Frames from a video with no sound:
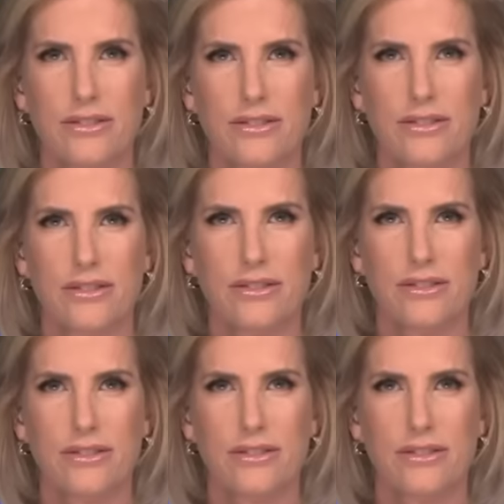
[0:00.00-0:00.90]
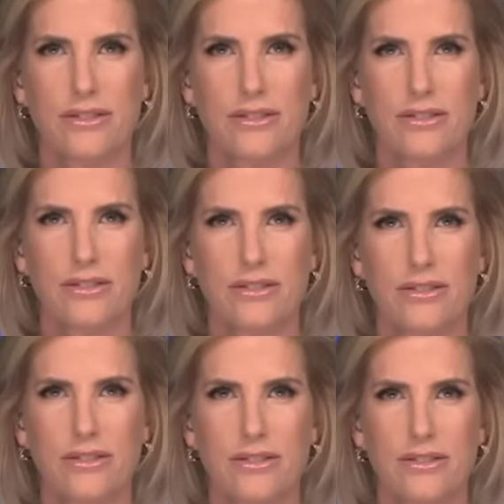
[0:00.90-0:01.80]

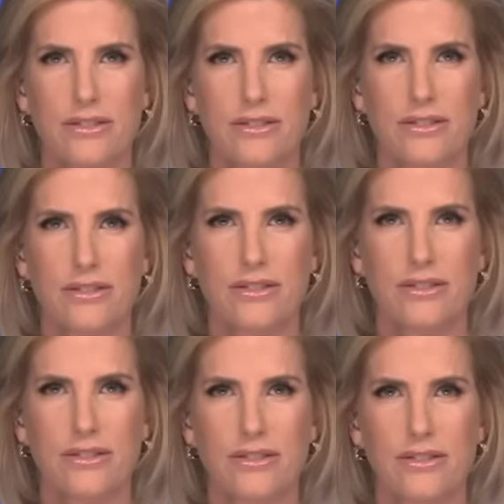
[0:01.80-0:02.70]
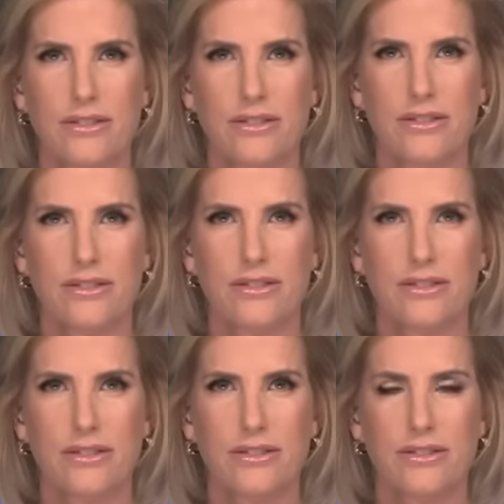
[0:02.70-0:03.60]

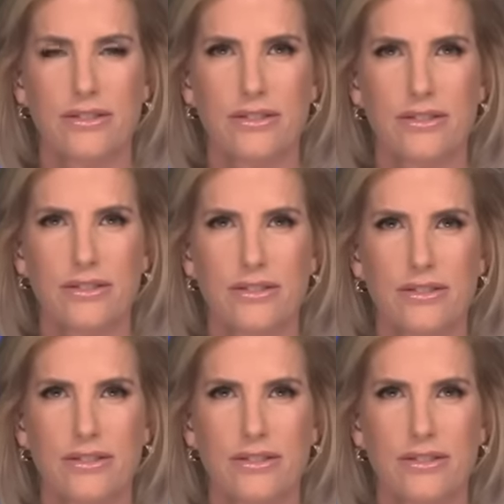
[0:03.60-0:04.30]
The person shown says nothing.